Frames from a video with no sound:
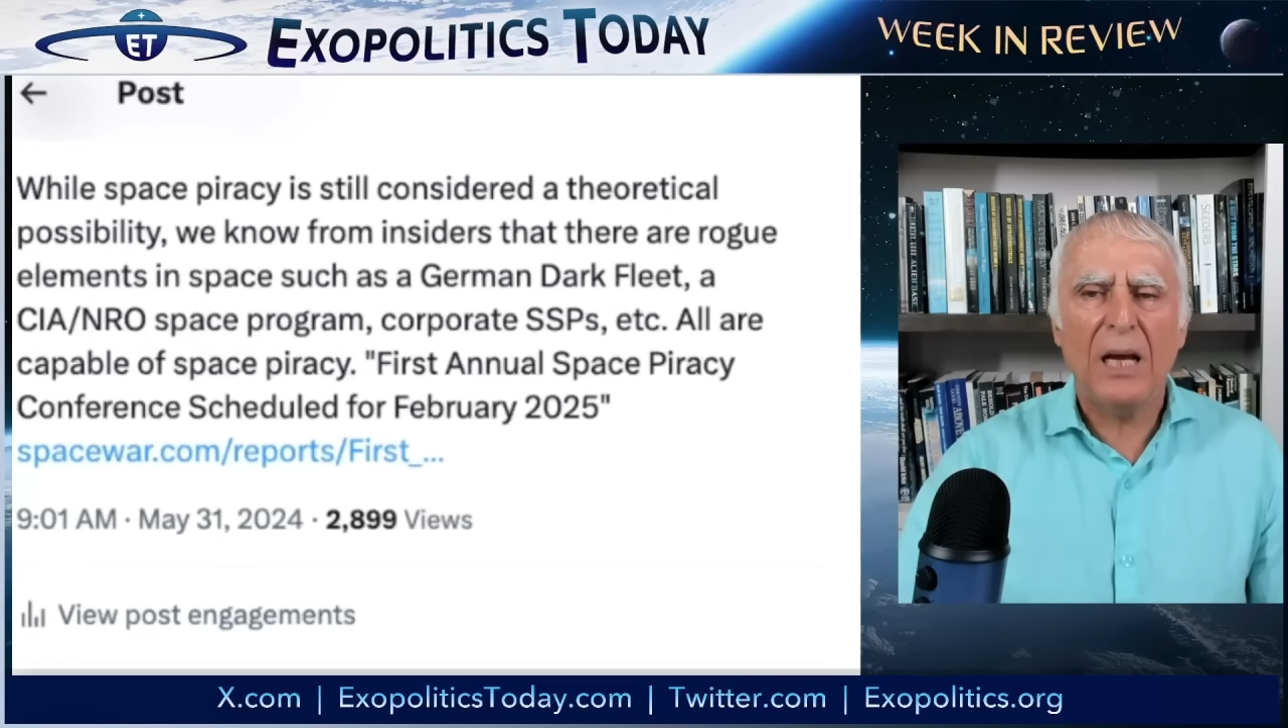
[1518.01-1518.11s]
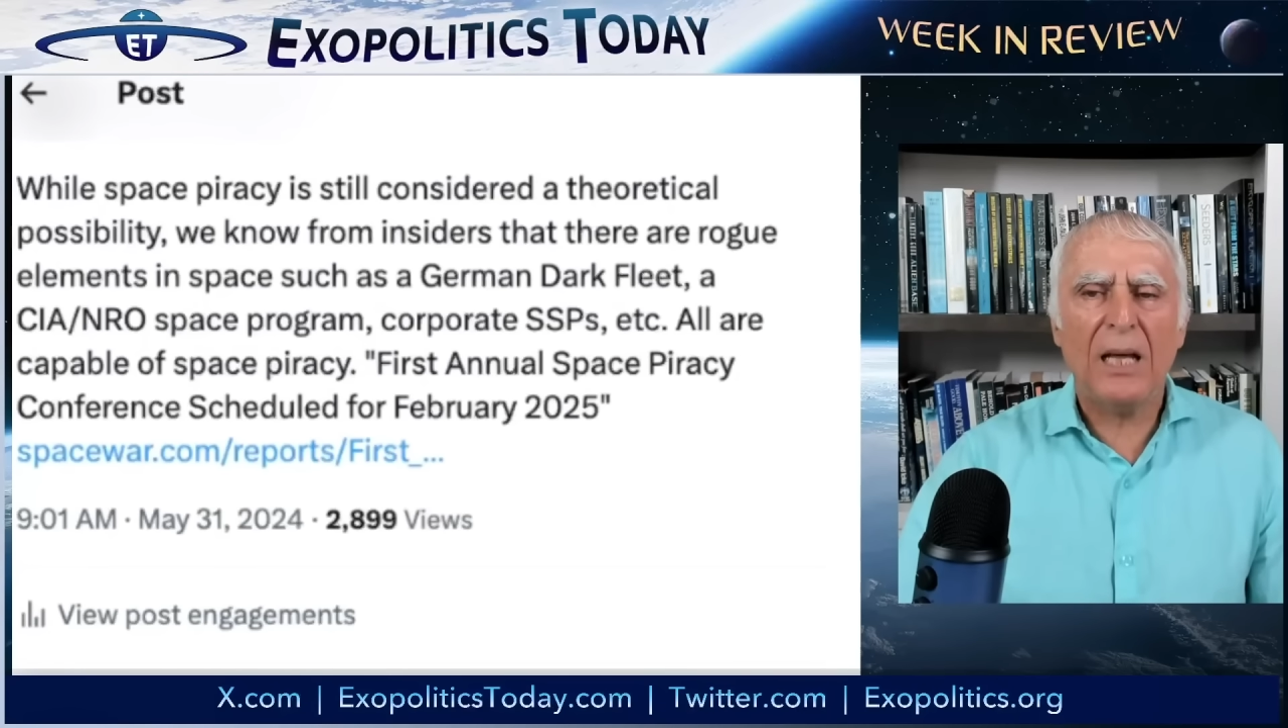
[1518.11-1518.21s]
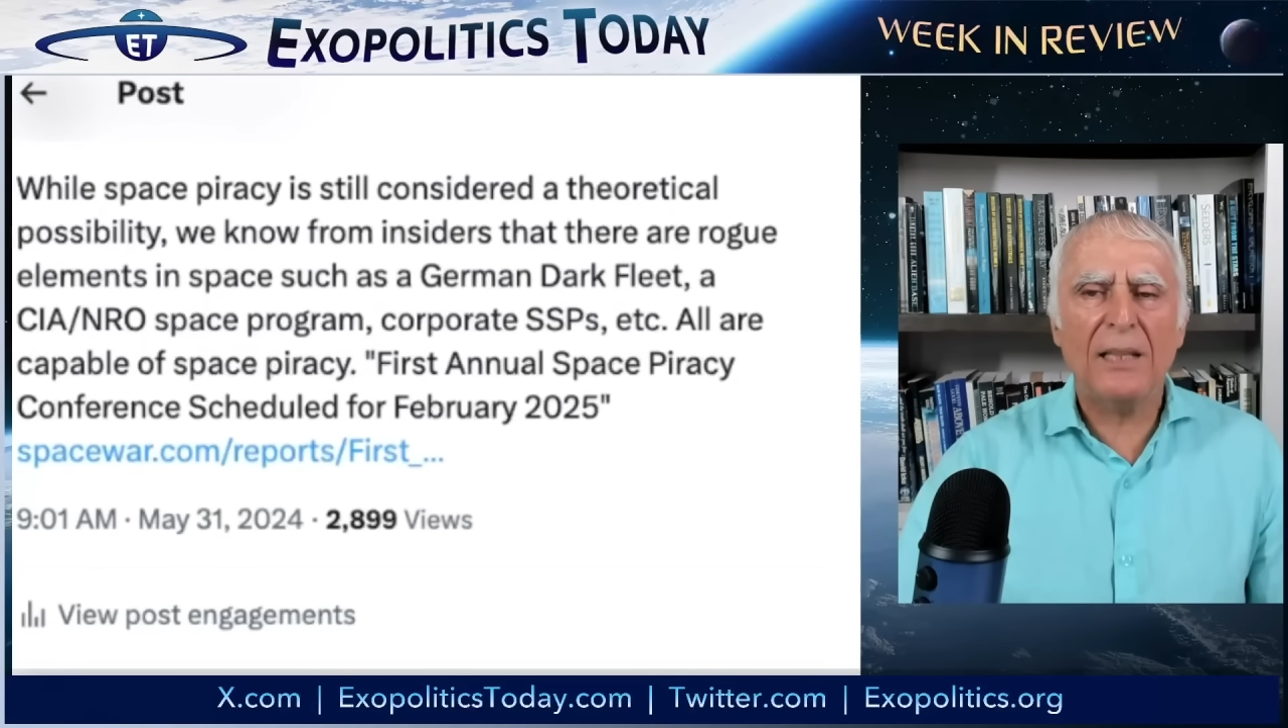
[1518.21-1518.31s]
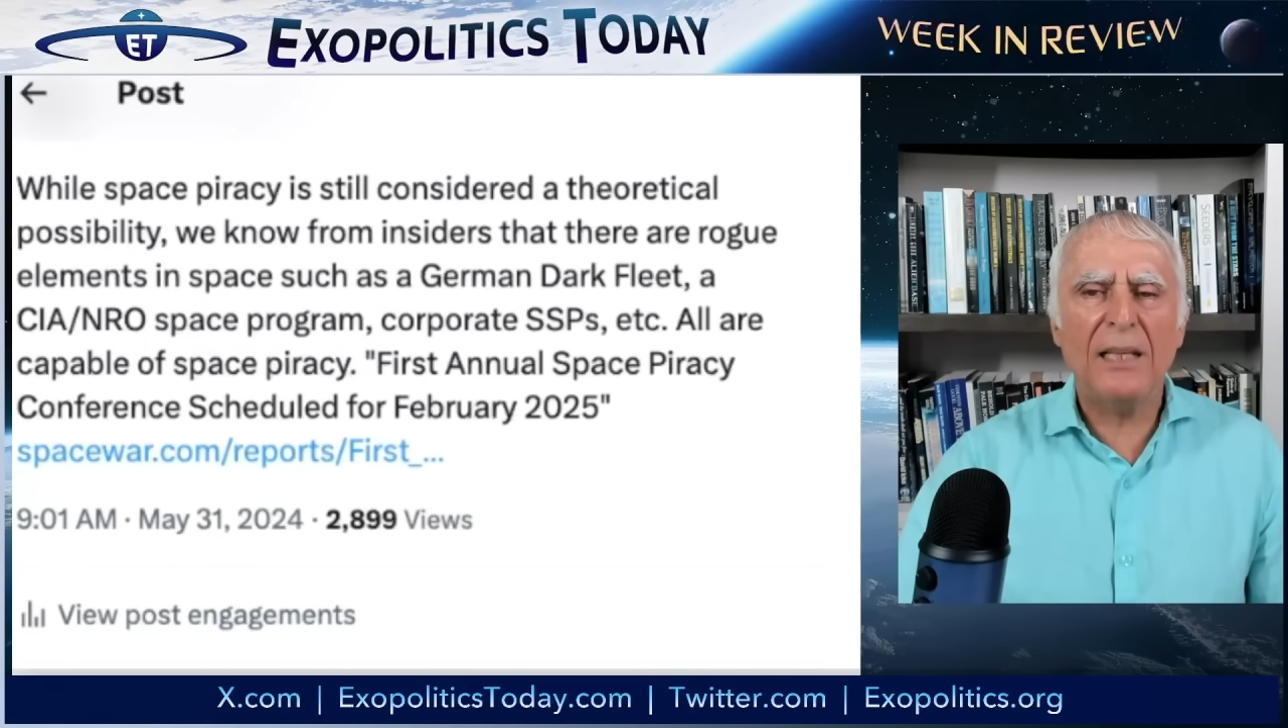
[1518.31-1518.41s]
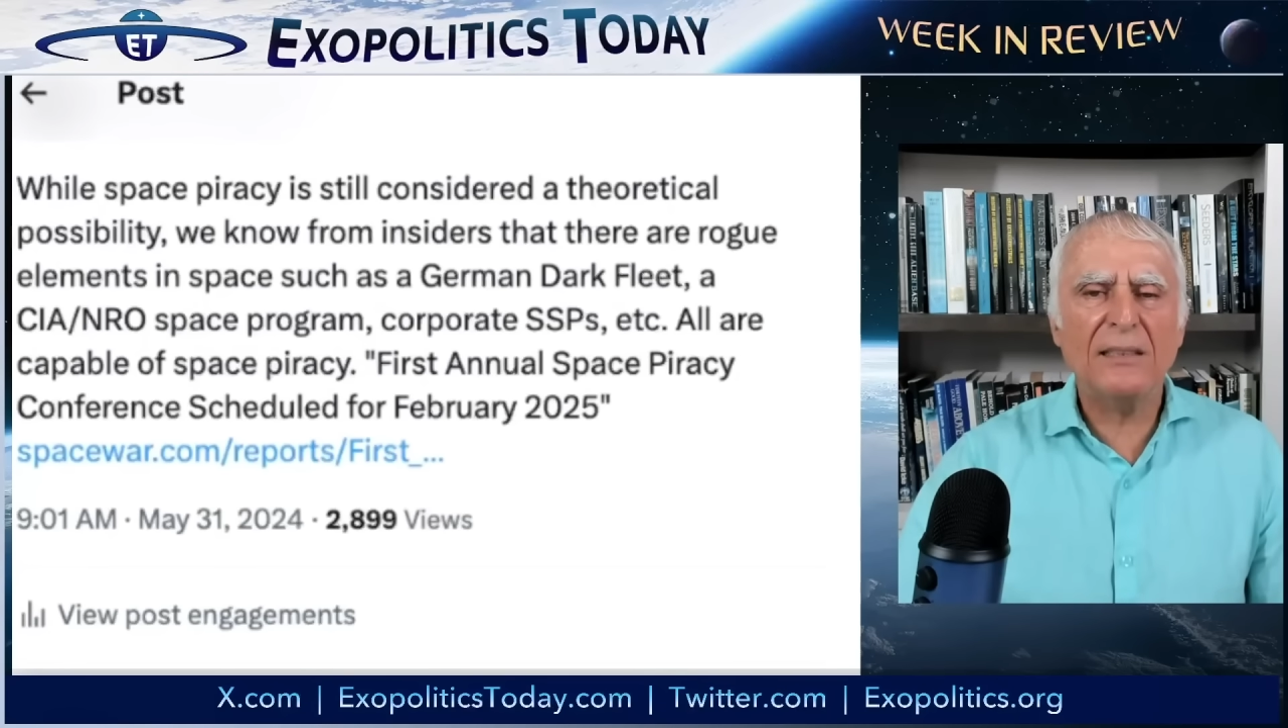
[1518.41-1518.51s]

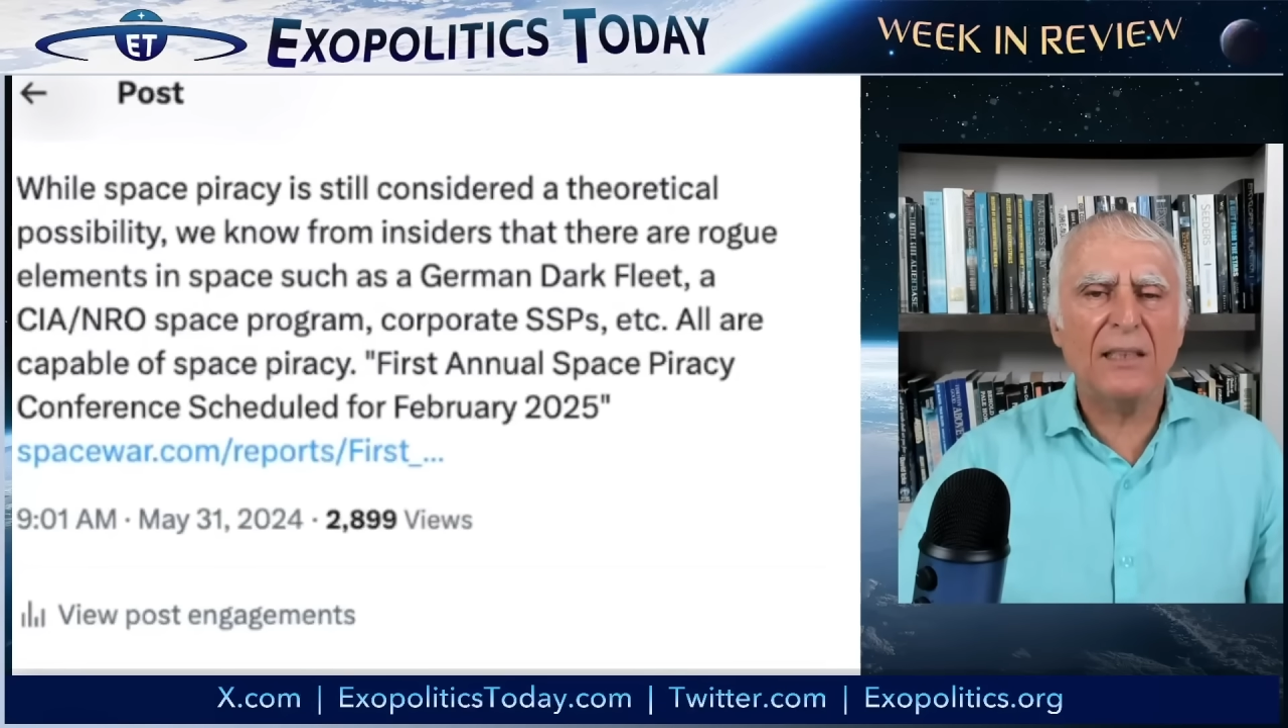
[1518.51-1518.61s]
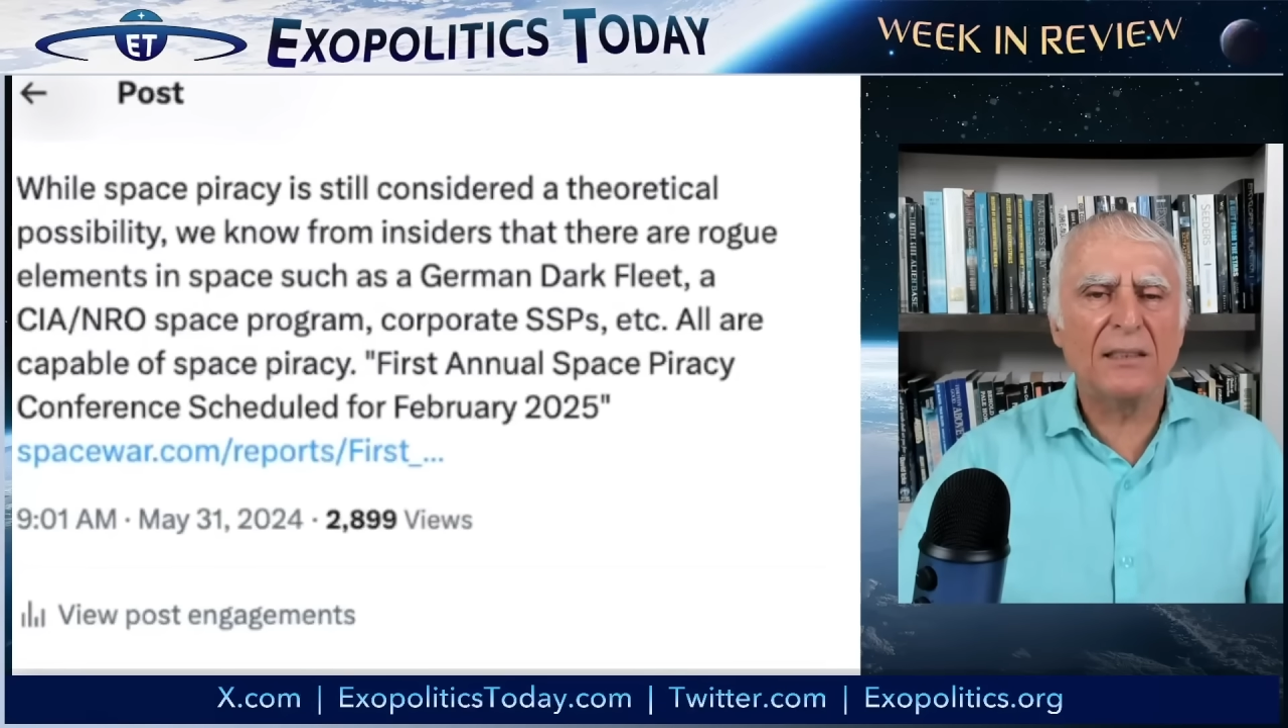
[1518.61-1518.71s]
Uh, there's a